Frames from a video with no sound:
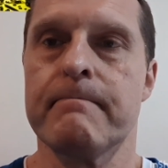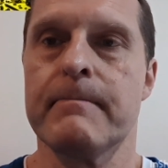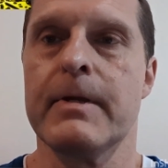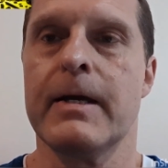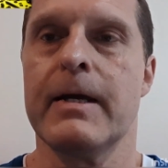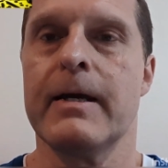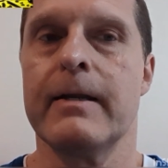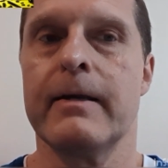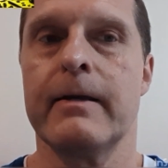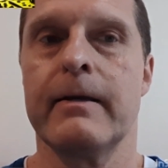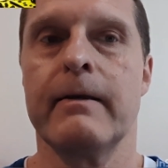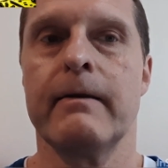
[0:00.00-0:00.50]

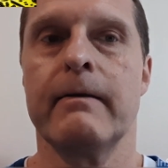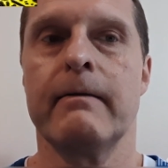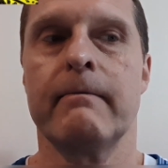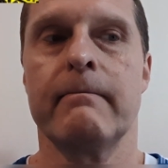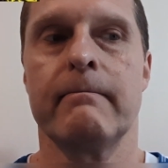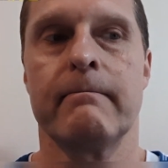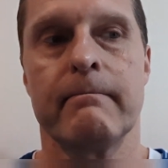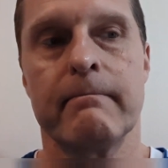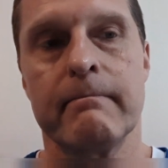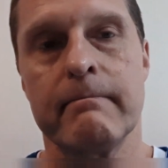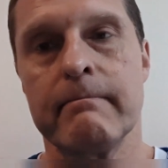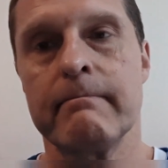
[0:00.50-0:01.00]
And
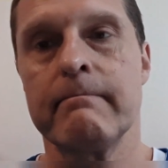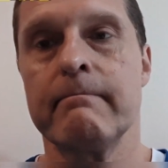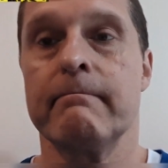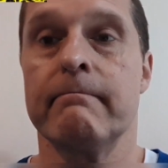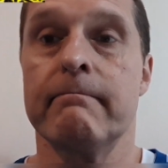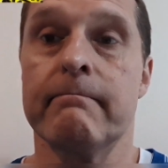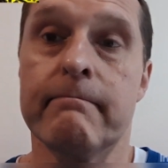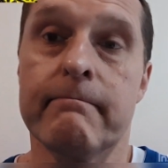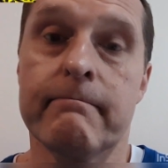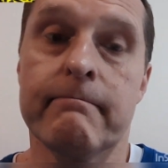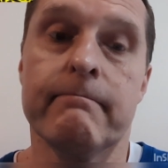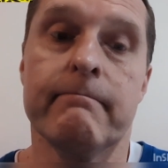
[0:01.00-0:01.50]

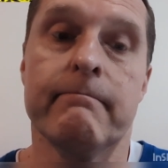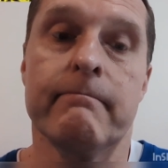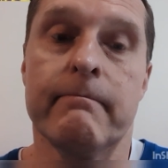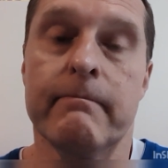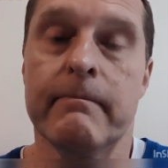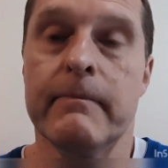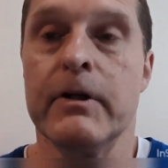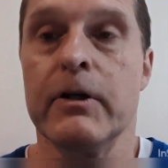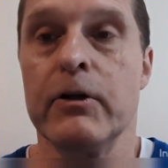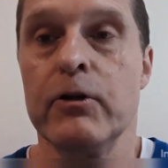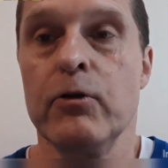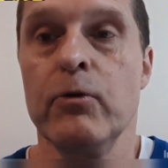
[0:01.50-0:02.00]

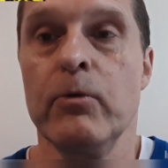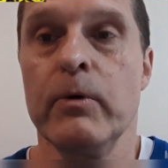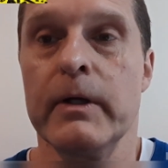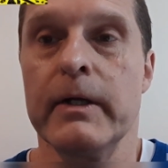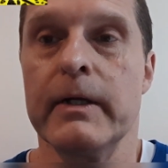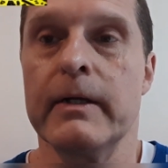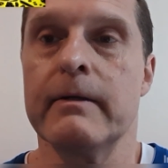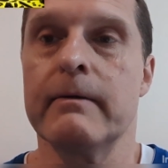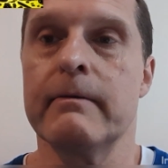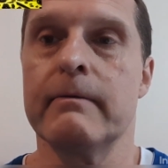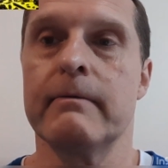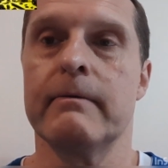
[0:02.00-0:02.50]
they're doing
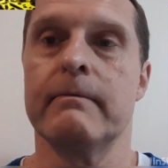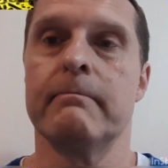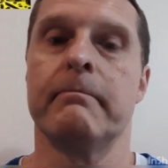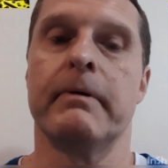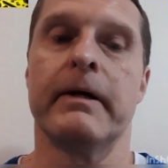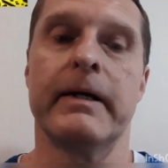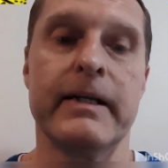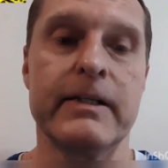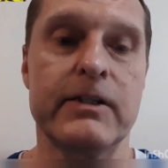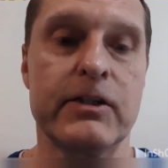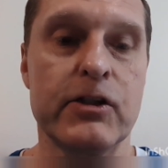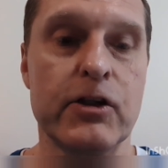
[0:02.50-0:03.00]
it.
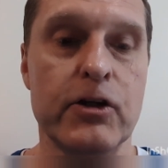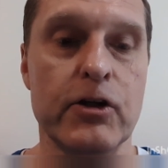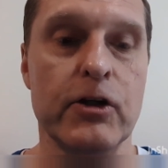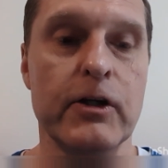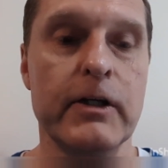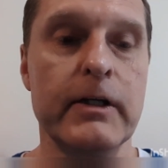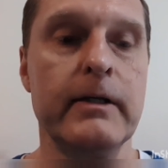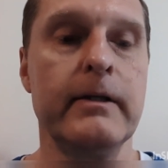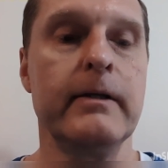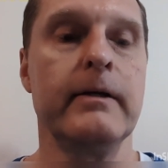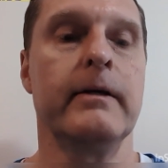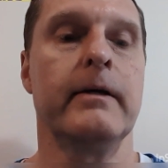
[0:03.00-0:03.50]
But it's
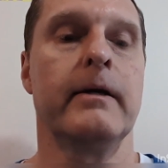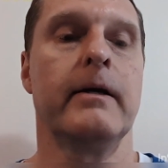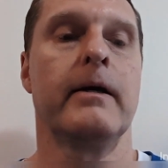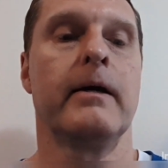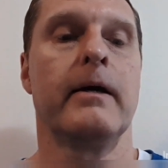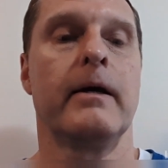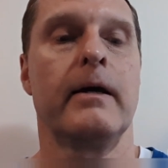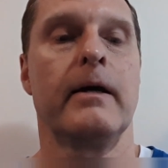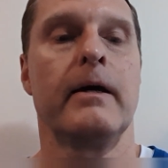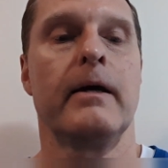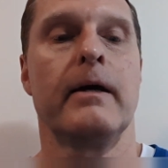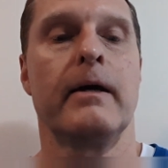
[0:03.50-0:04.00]
good.
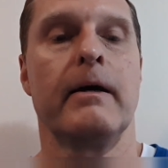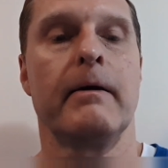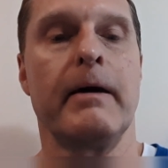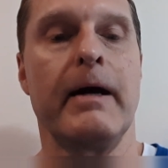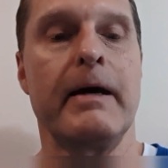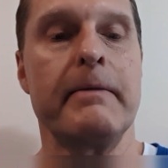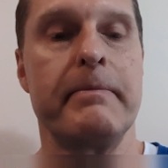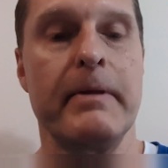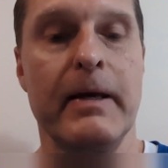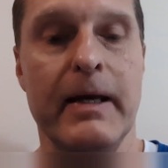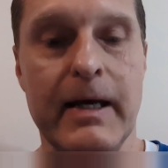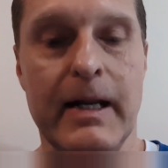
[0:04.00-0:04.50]

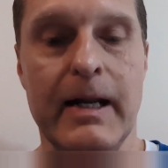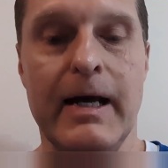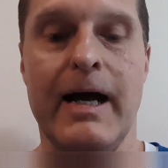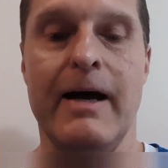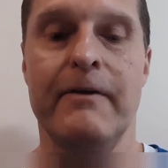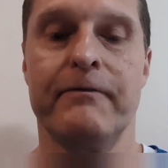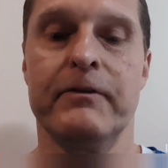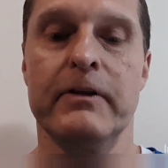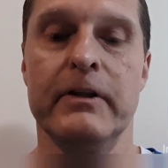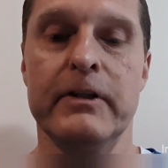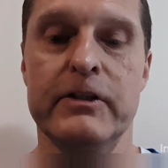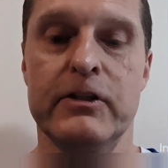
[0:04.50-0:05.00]
I think I'd
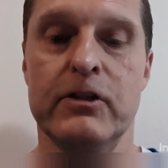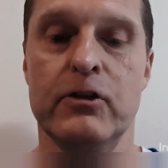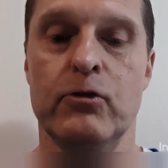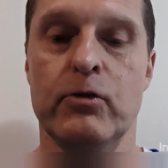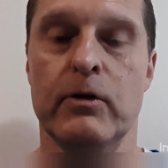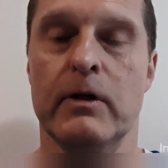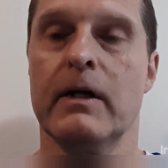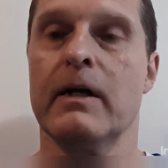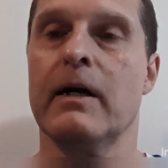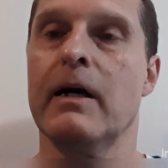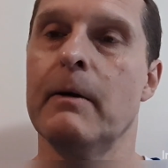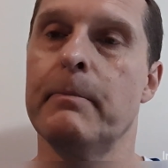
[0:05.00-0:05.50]
have to listen to
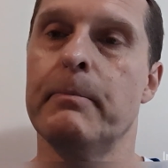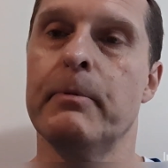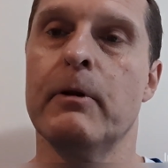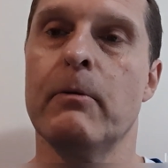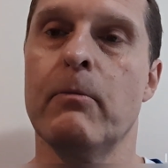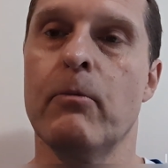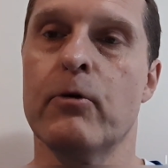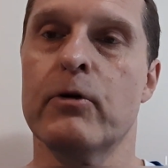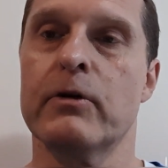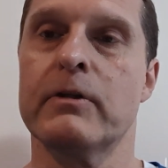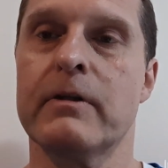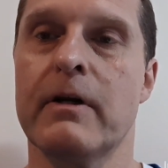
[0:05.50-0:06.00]
it a couple of
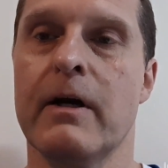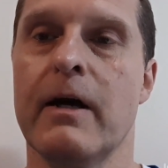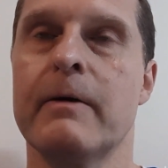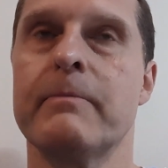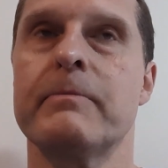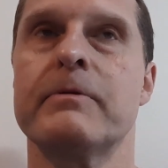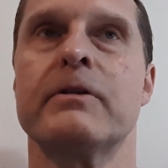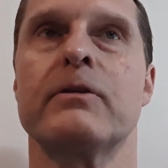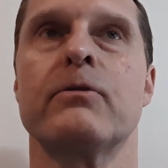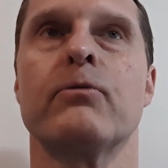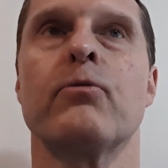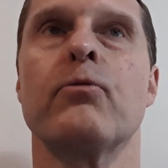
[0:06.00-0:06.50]
more
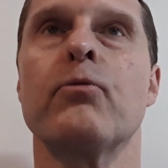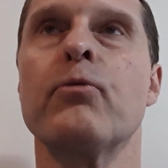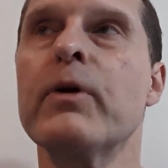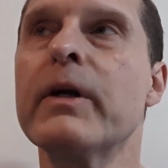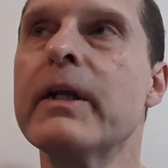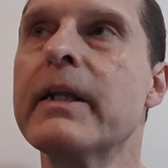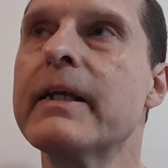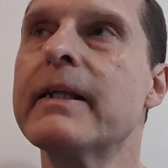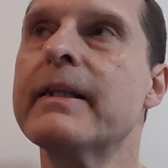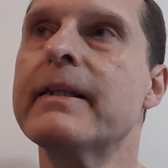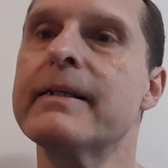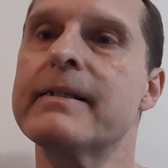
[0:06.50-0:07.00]
times to
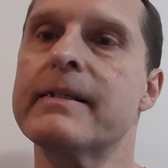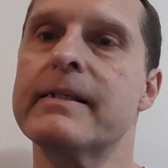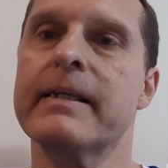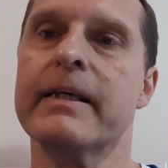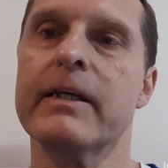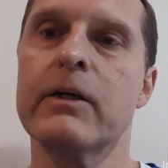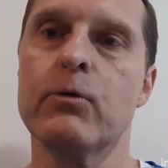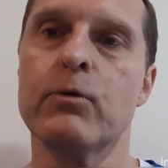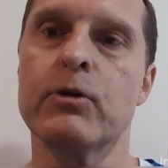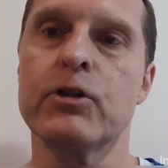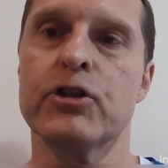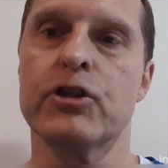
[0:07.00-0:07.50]
really
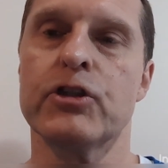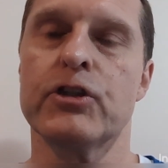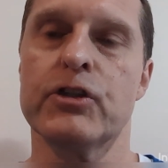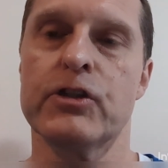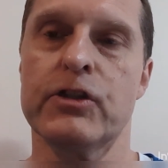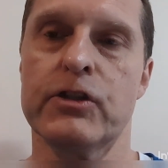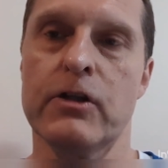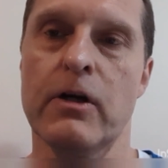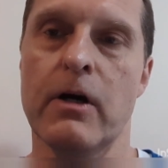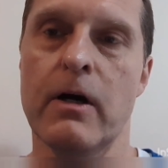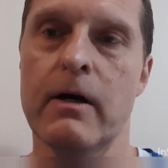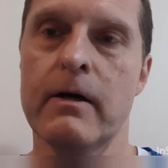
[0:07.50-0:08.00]
distinguish the
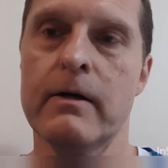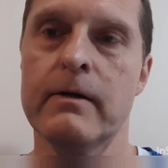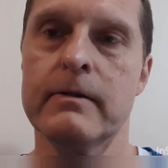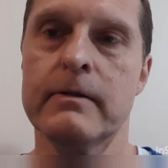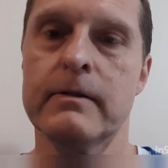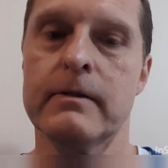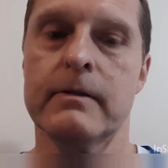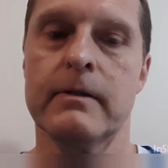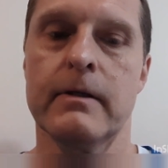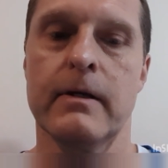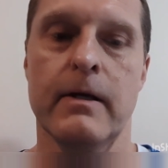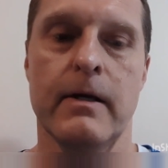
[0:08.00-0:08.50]

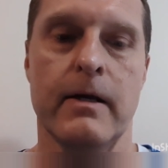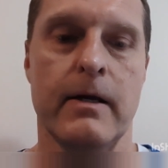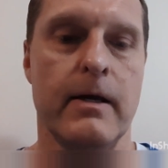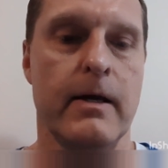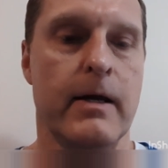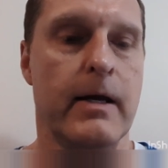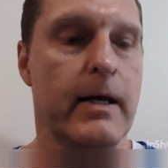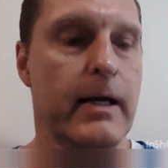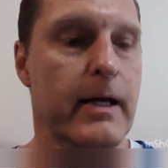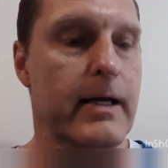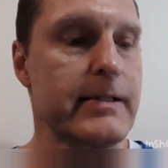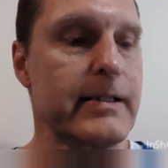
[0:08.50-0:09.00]
songs.
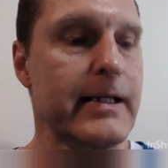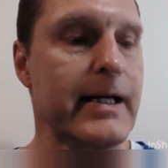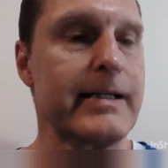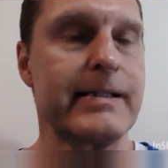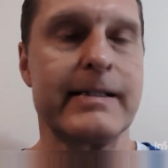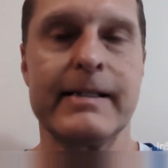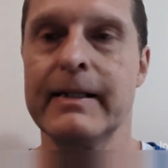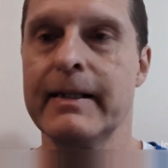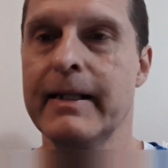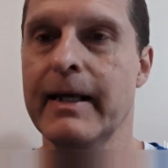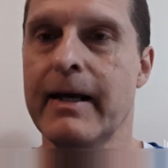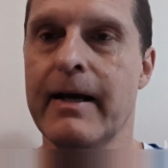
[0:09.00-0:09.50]
Because, like I
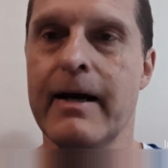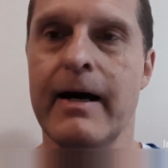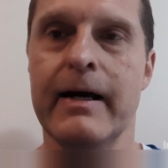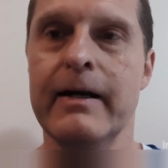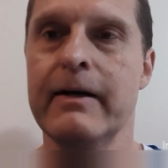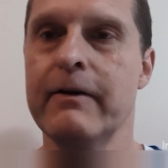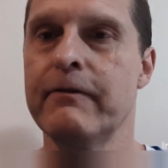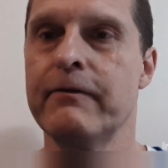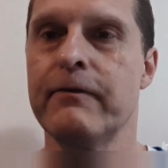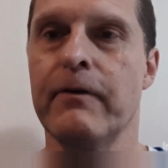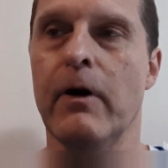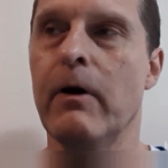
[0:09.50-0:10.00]
said, they kind
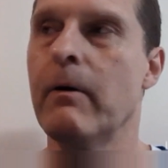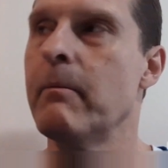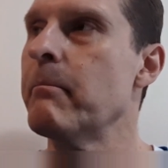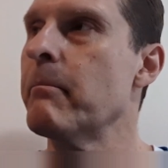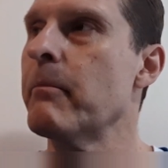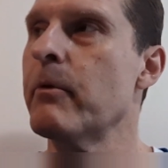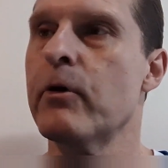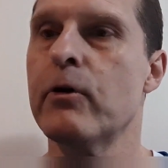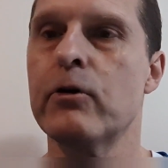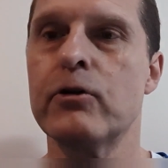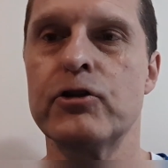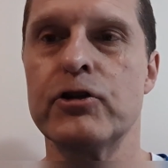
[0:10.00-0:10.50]
of all
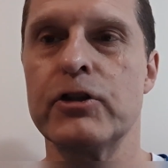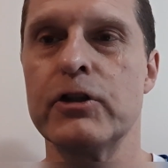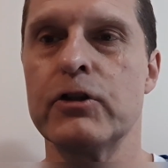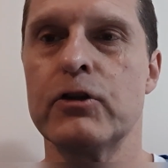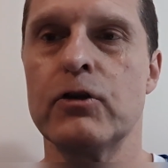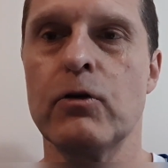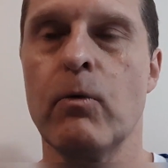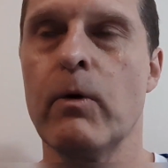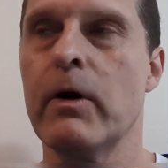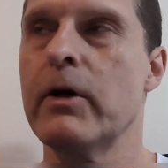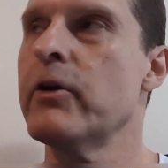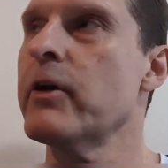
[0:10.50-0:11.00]
merged
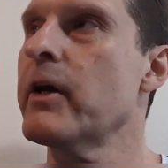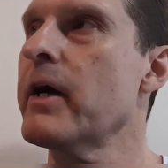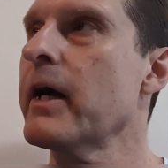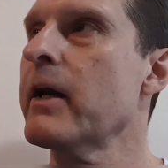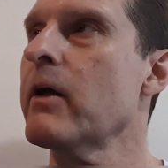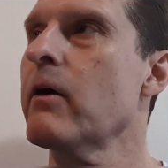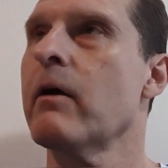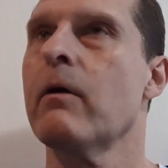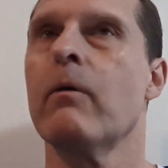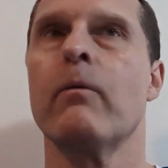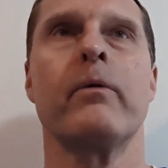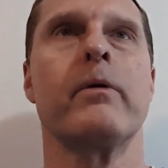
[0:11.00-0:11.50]
into one. You're kind
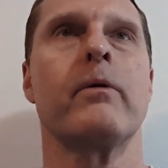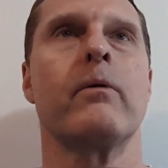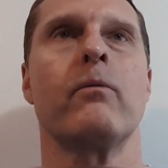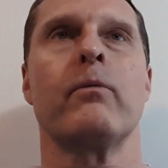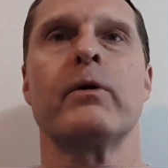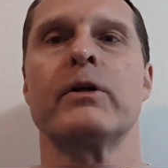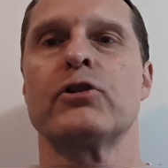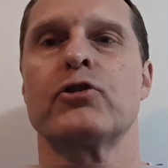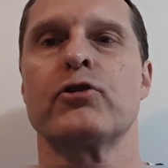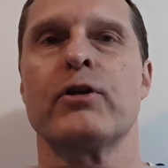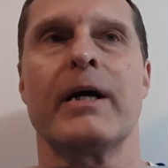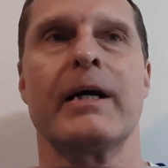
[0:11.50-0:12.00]
of going,
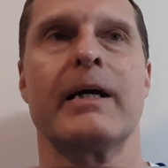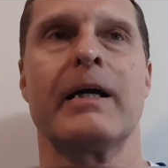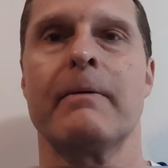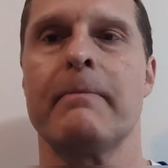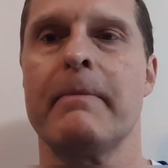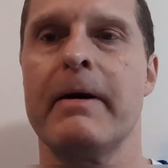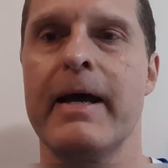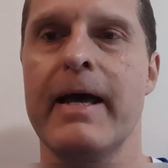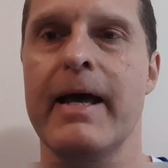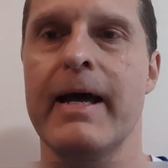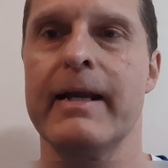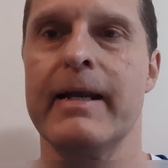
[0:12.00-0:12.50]
what track am
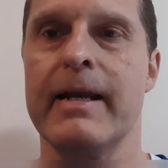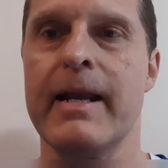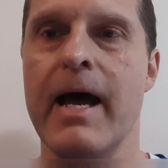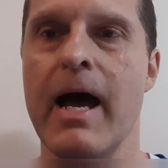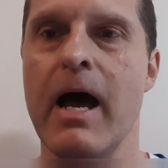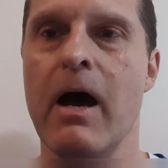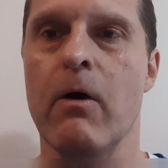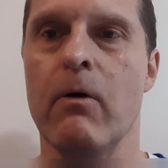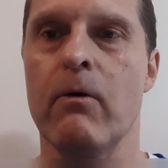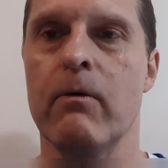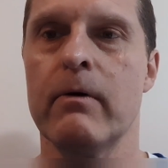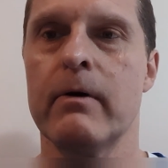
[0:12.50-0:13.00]
I at
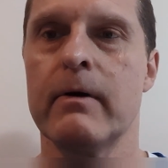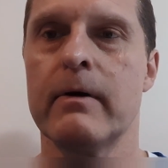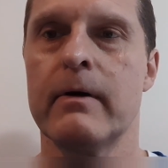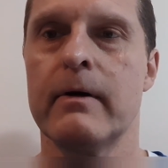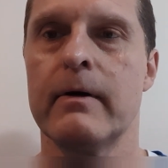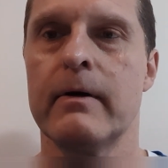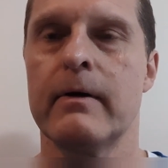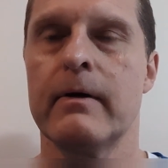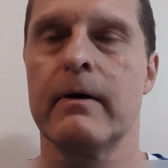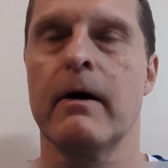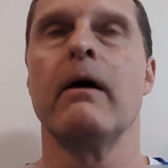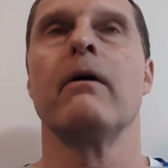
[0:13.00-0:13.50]
now?
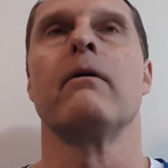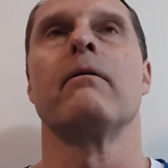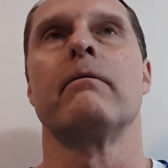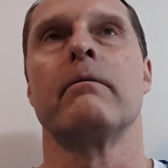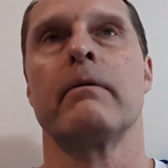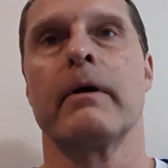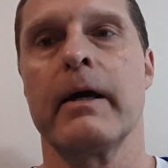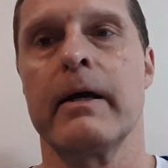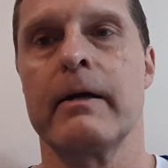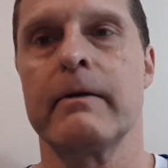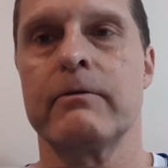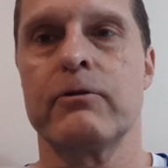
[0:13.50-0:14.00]
Oh,
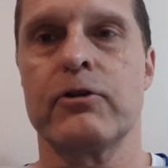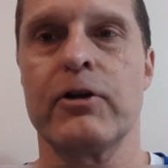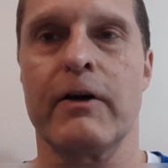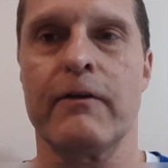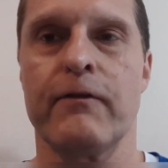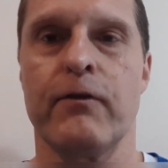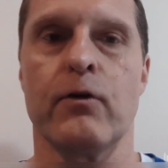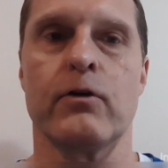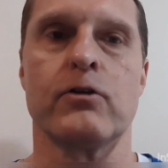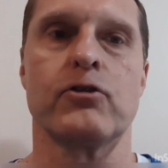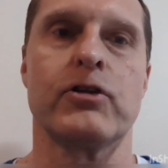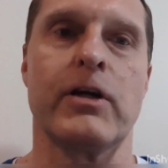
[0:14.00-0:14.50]
okay, track
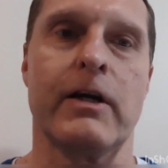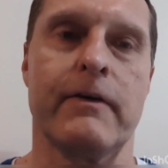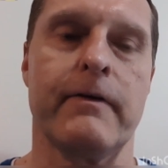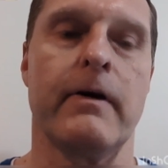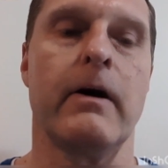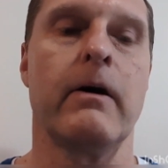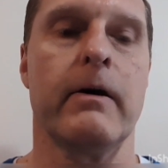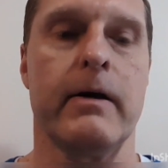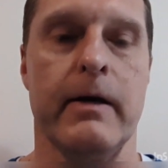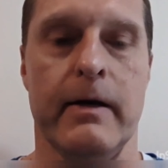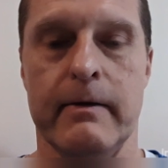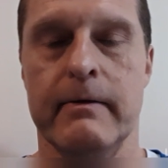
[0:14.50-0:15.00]
four, track five.
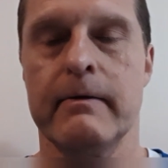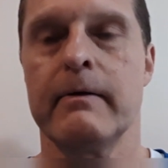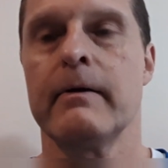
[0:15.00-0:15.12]
Okay.